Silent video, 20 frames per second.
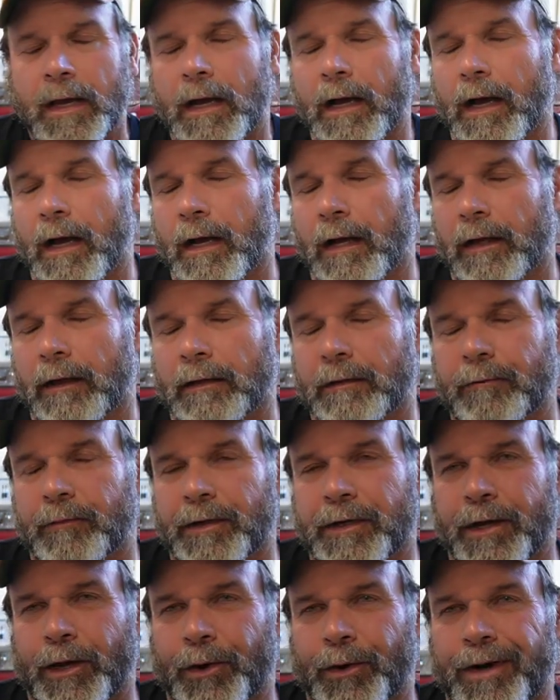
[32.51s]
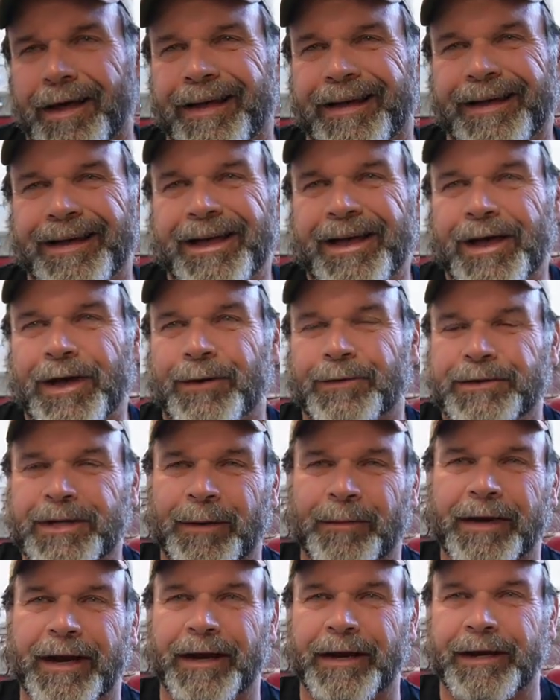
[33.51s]
But no, I was
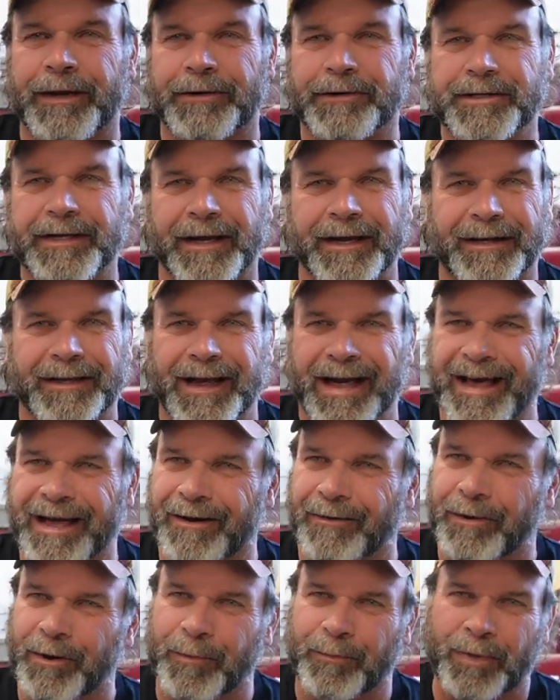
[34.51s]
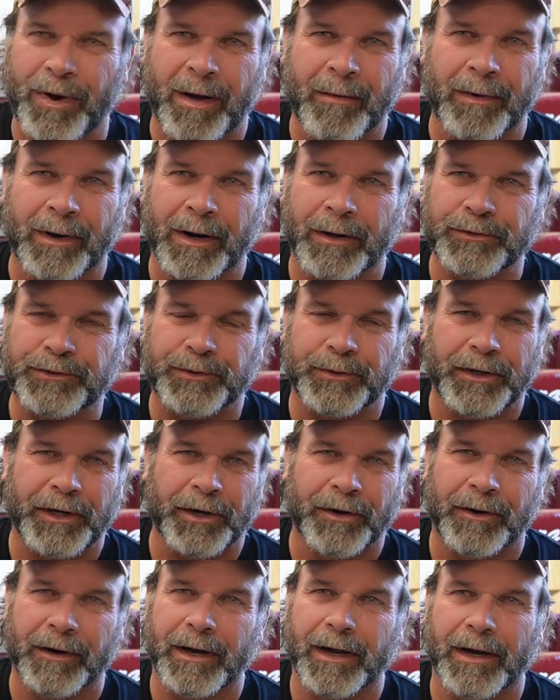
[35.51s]
coming down the interstate, I don't know, probably close to a
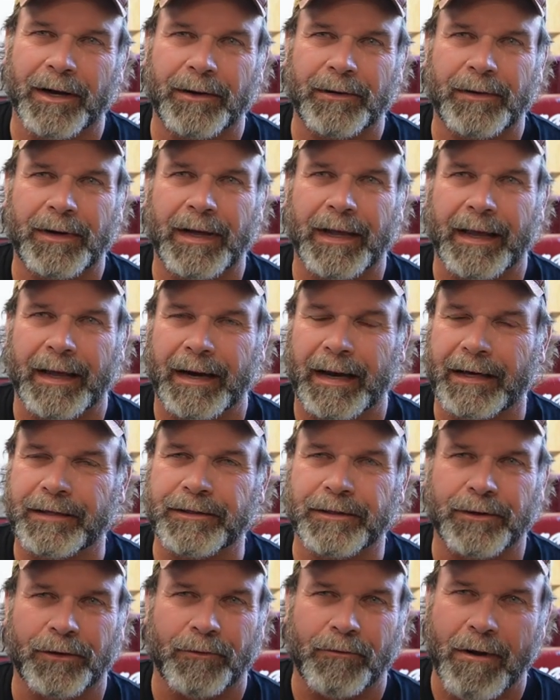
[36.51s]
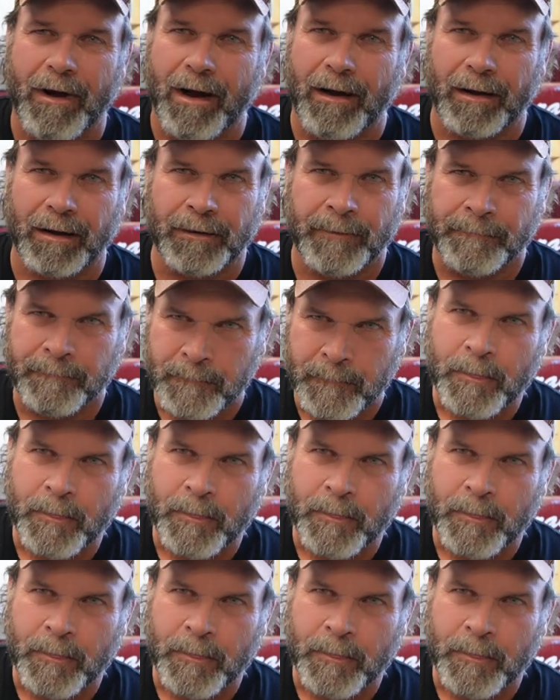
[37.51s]
year ago, and I took a rock.